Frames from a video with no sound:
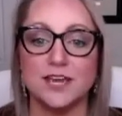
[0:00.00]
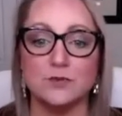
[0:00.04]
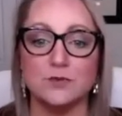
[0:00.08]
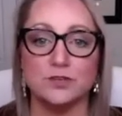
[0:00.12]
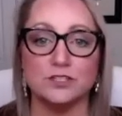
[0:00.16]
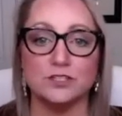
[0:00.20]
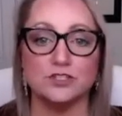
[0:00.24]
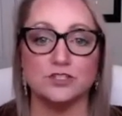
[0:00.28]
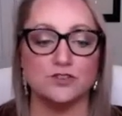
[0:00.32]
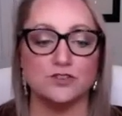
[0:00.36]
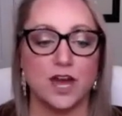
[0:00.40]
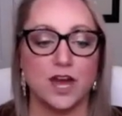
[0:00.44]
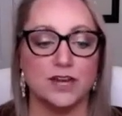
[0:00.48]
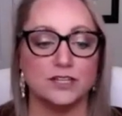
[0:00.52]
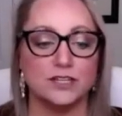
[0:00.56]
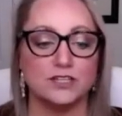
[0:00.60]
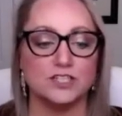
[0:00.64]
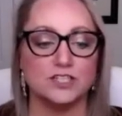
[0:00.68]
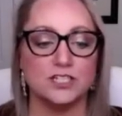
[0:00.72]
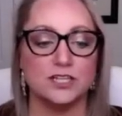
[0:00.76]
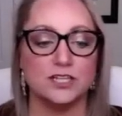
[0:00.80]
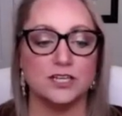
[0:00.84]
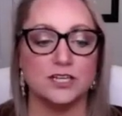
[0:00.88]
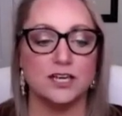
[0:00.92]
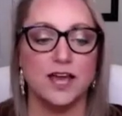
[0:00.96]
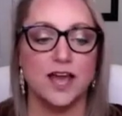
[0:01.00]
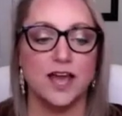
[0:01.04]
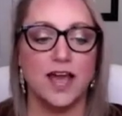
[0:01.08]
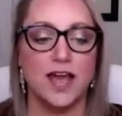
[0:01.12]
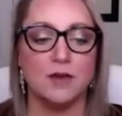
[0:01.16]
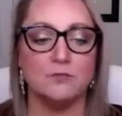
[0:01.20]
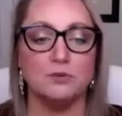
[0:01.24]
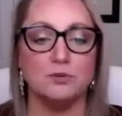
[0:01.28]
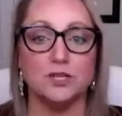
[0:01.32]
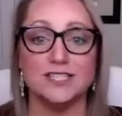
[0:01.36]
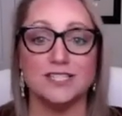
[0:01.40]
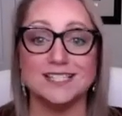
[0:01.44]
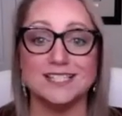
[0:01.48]
Hayward strategy
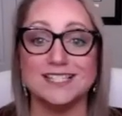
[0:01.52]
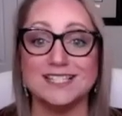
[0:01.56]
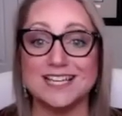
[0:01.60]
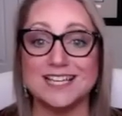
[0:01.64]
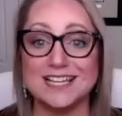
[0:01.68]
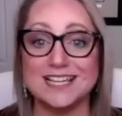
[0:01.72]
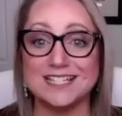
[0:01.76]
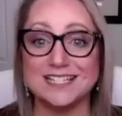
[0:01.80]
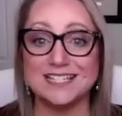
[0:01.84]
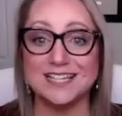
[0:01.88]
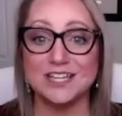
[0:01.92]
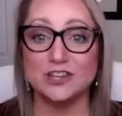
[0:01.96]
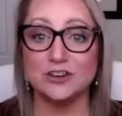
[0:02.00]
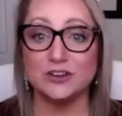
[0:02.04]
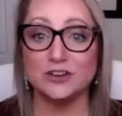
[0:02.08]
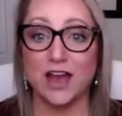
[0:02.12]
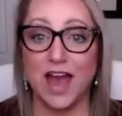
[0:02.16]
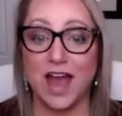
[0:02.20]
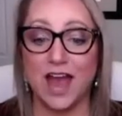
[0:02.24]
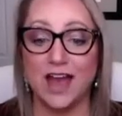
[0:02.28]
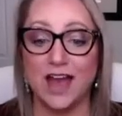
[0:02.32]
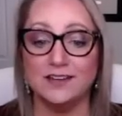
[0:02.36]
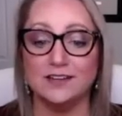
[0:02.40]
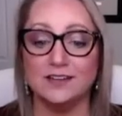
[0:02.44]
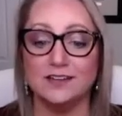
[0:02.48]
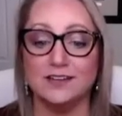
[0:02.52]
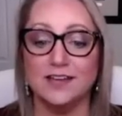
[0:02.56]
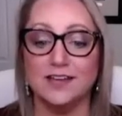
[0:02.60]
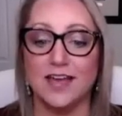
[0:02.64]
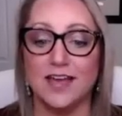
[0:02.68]
and put 6 in your head